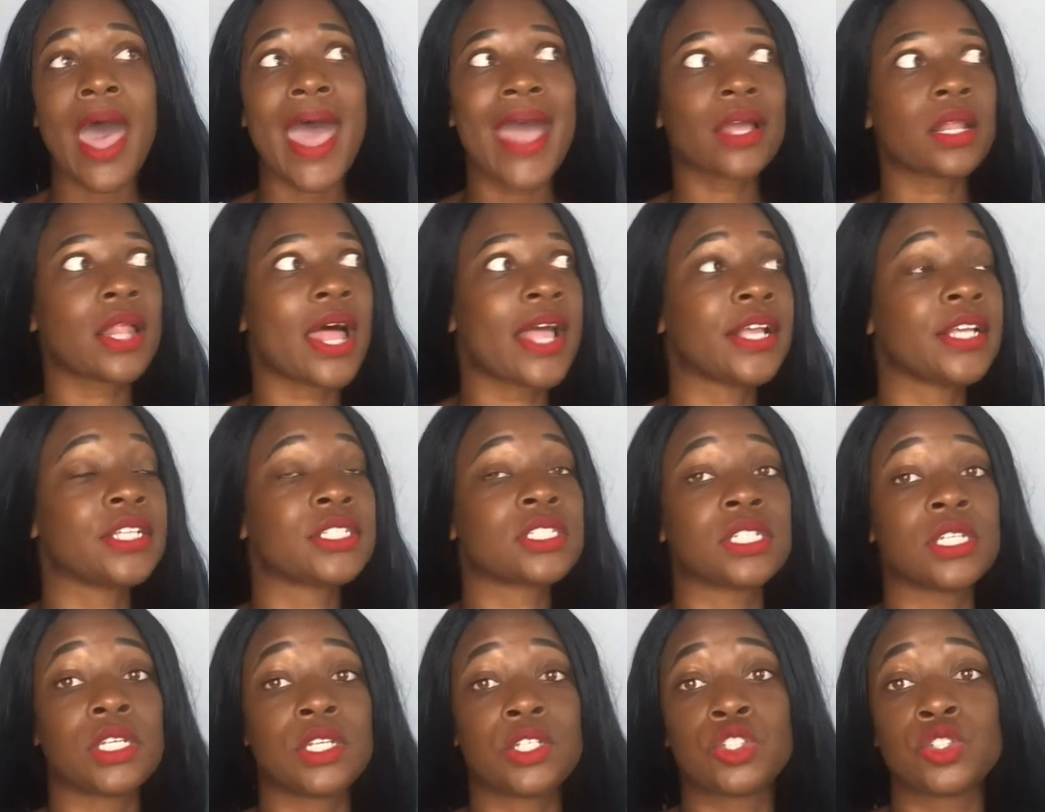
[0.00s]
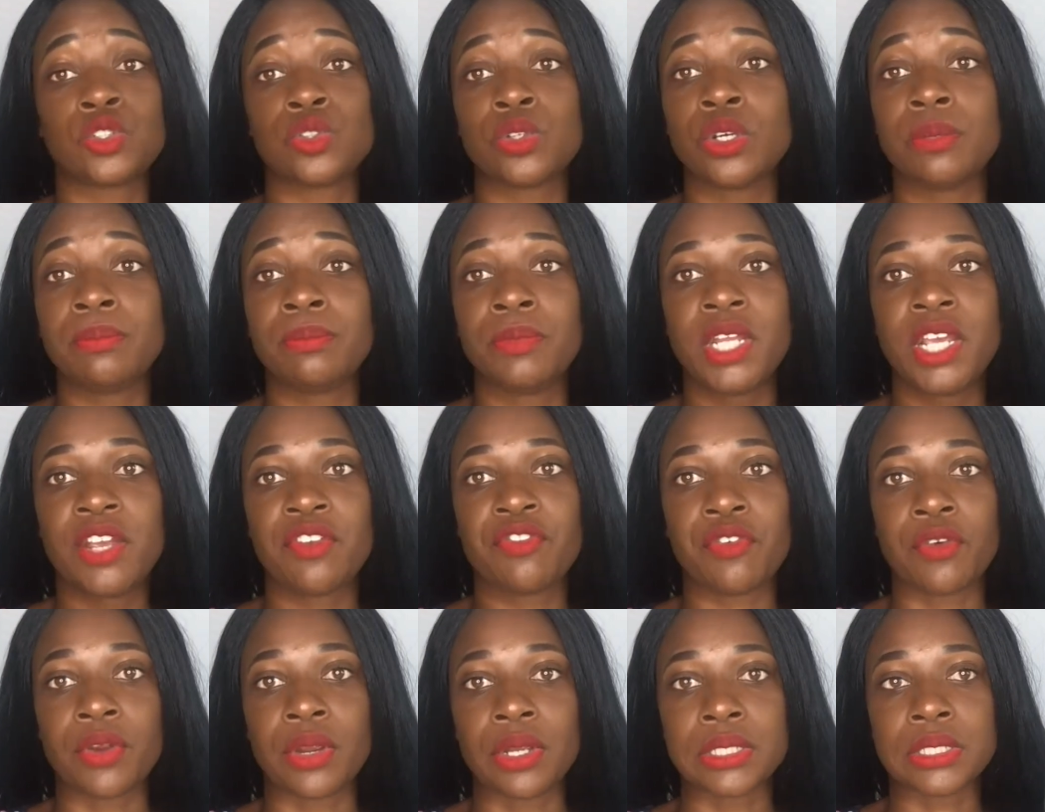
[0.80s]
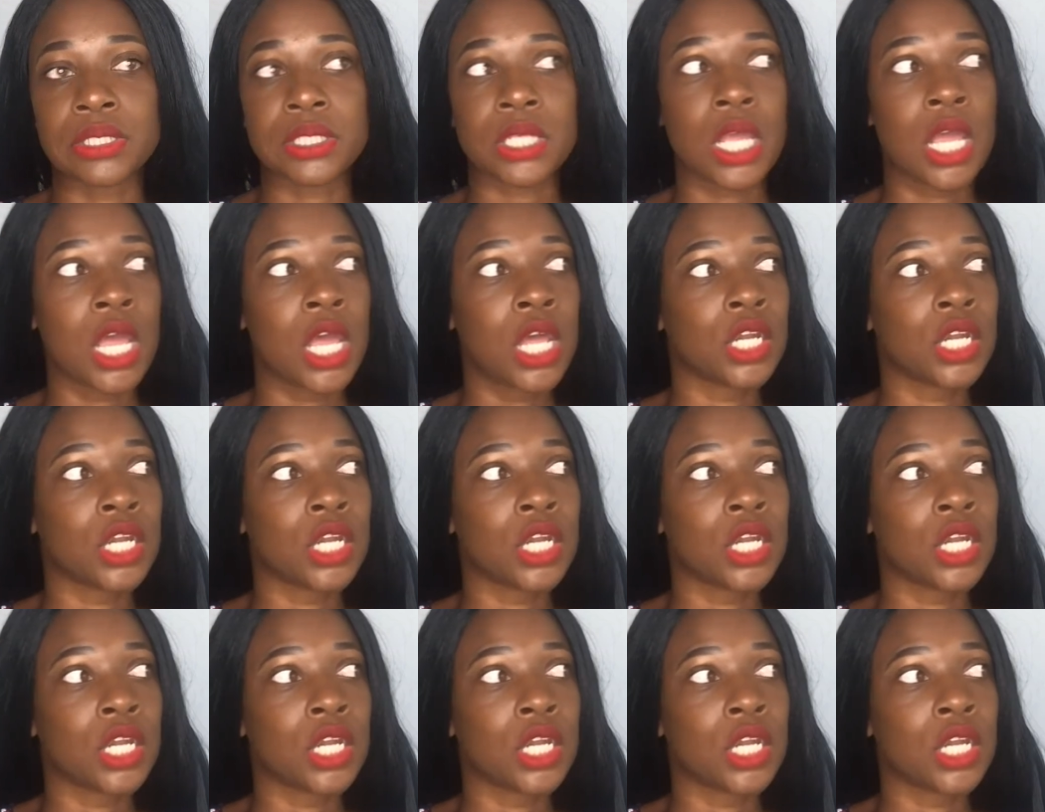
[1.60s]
act like it's an extreme difference.